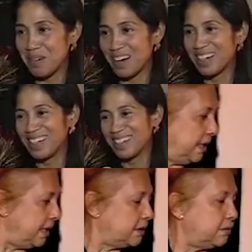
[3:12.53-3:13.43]
this work.
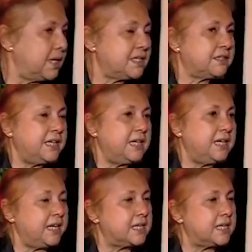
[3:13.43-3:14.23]
It was really